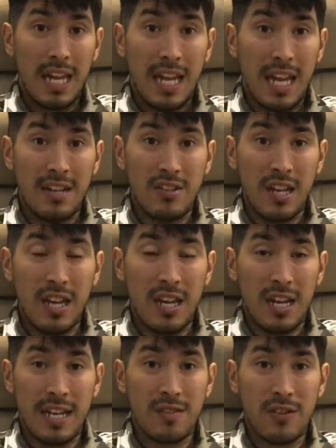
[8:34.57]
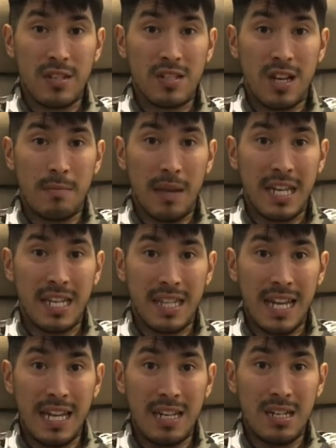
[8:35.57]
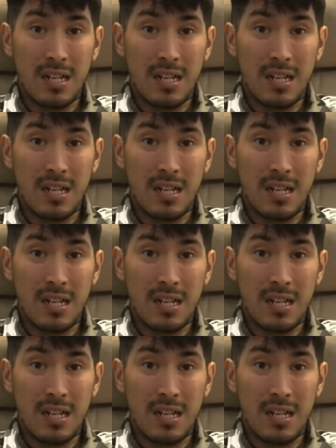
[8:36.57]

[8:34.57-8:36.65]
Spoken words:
And yeah, I had a great time making that.